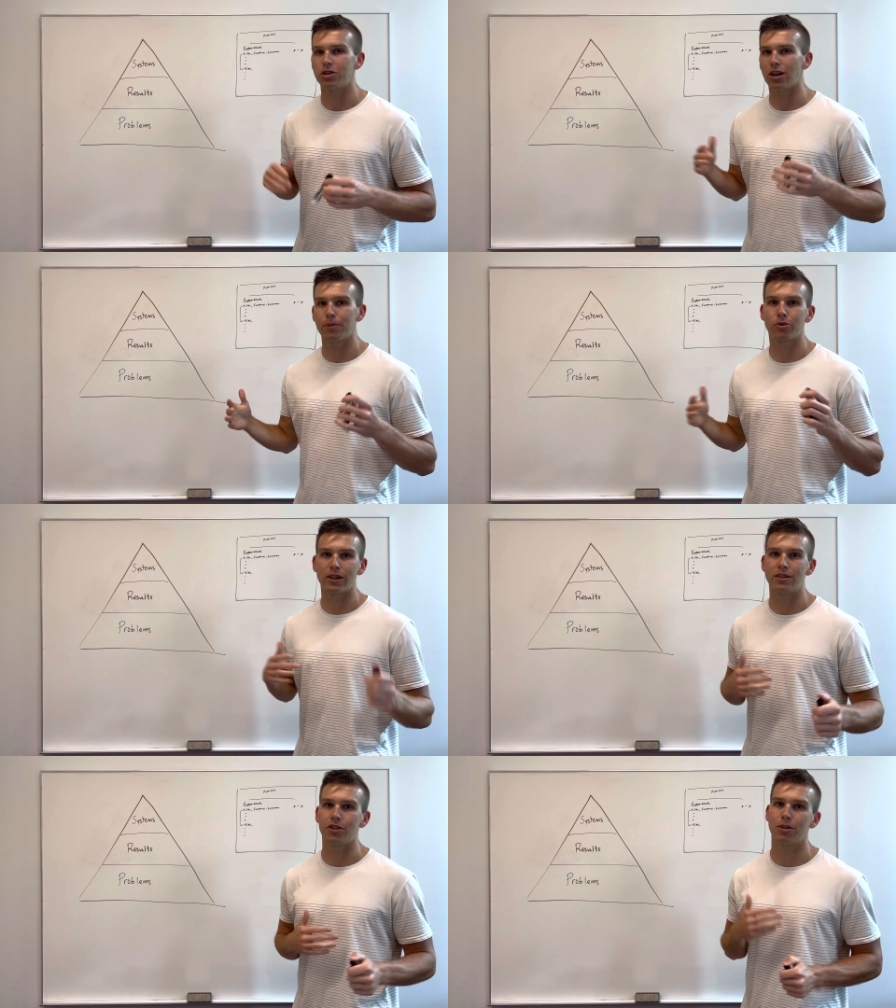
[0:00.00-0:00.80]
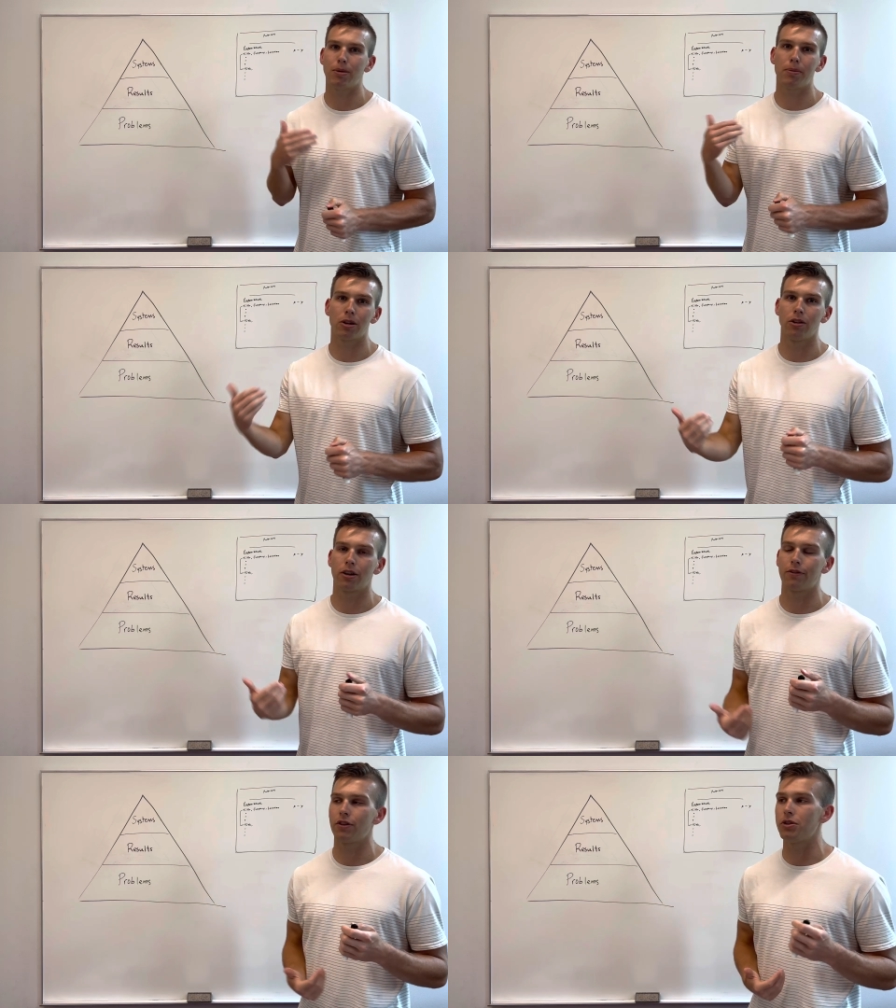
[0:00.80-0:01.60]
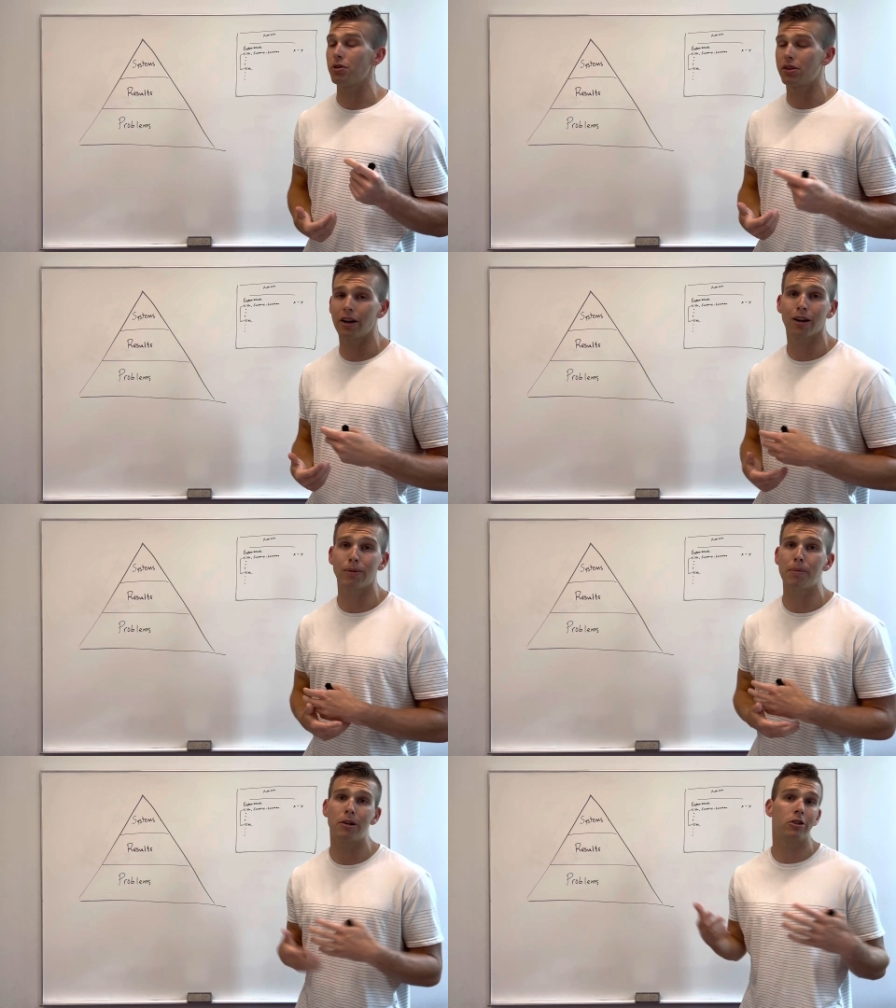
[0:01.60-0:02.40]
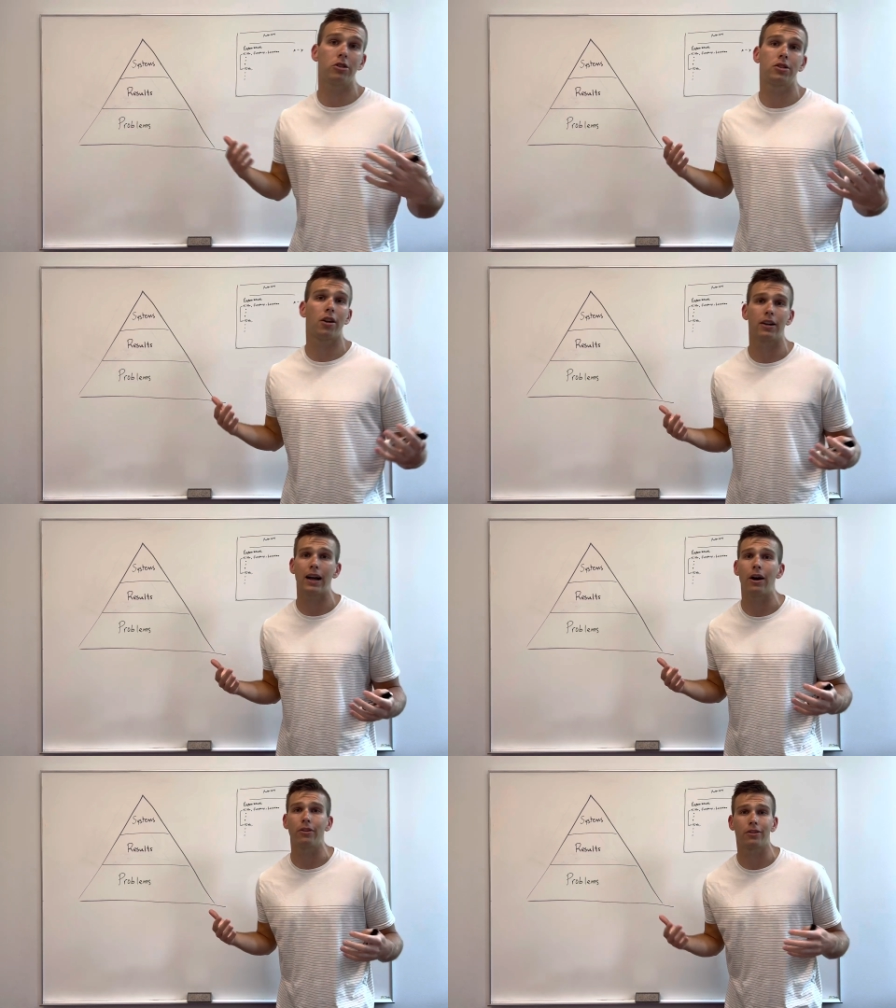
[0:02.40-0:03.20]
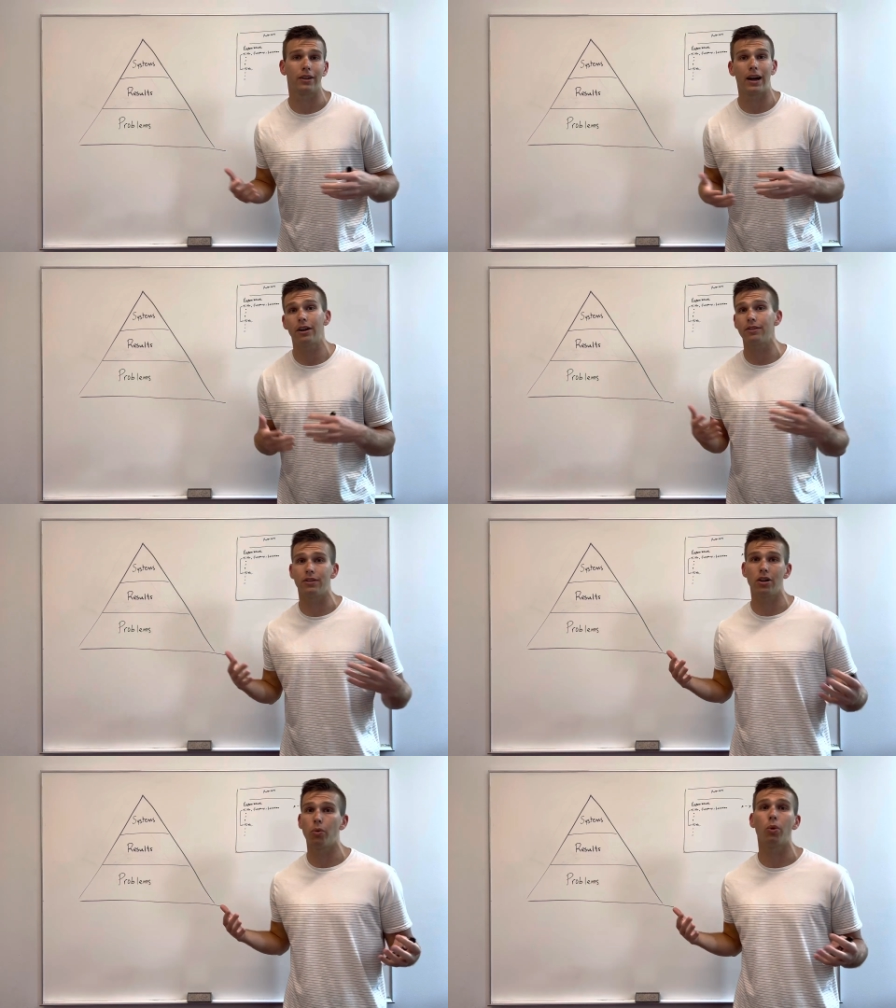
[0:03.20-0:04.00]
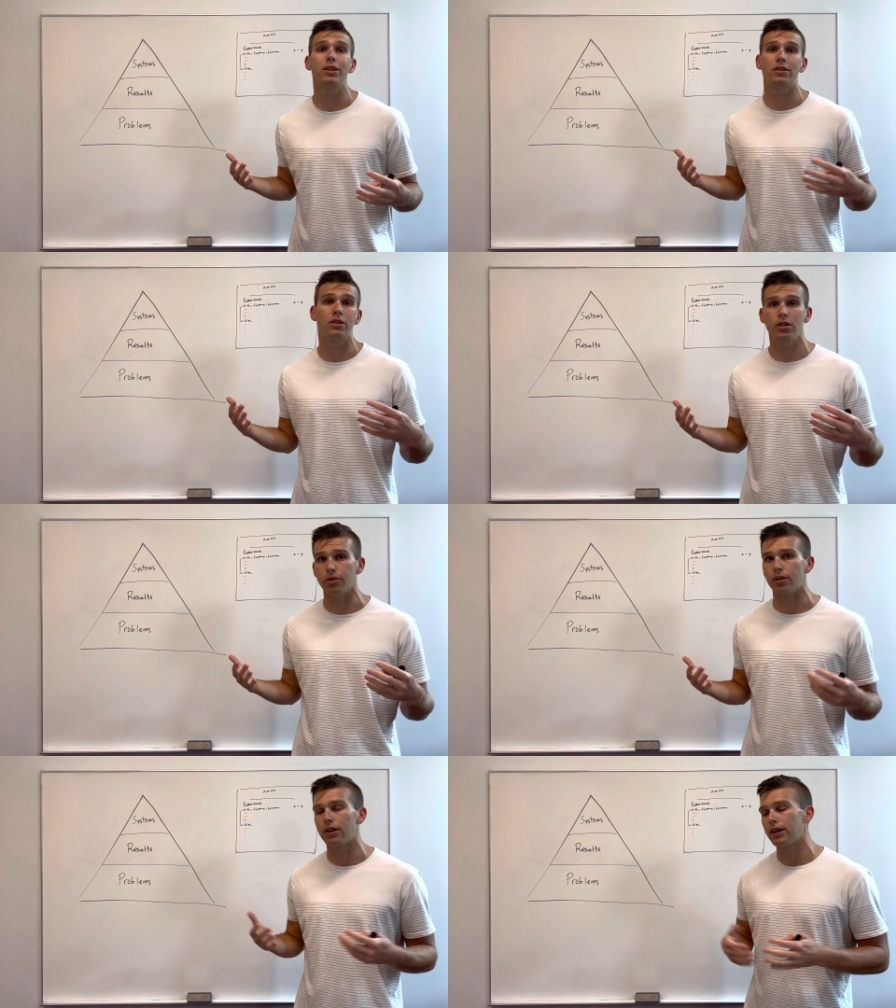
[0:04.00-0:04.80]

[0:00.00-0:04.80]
job transition. Maybe they're looking for a new thing, or maybe they're just starting out and they're like, I don't even know what to do.